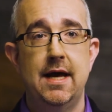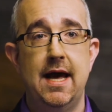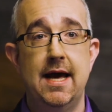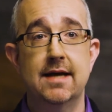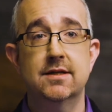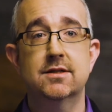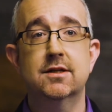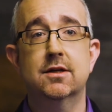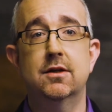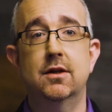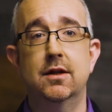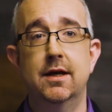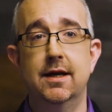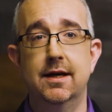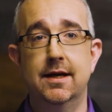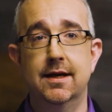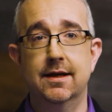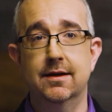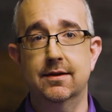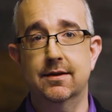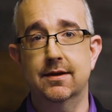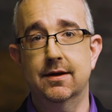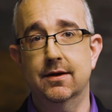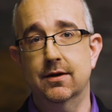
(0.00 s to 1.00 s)

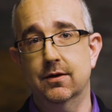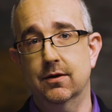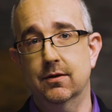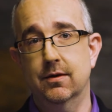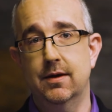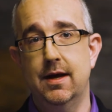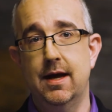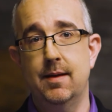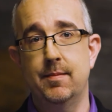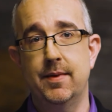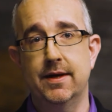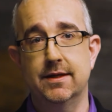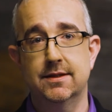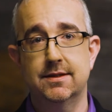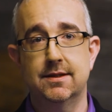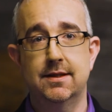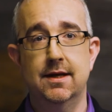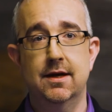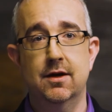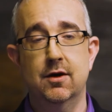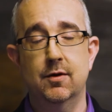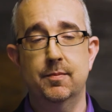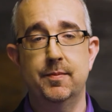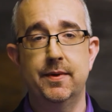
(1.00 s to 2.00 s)
escalating their MS
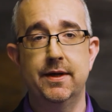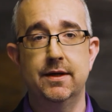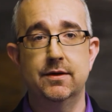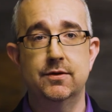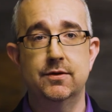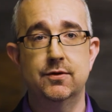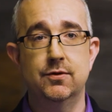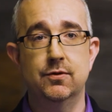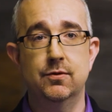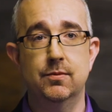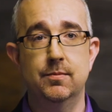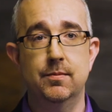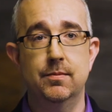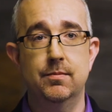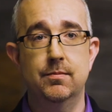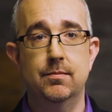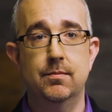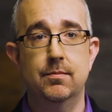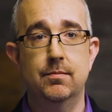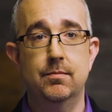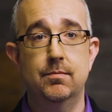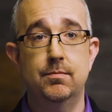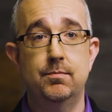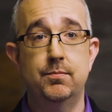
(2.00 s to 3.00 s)
therapy to
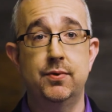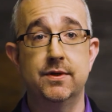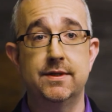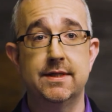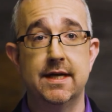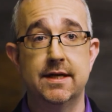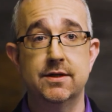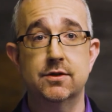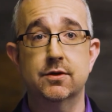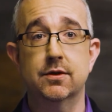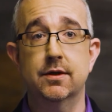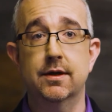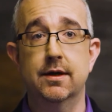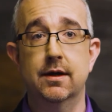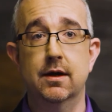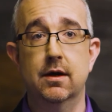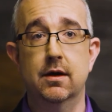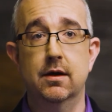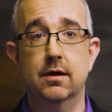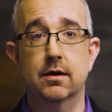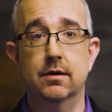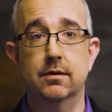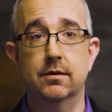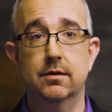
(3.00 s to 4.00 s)
potentially
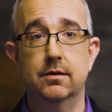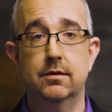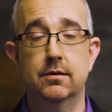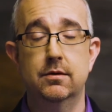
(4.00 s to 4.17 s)
a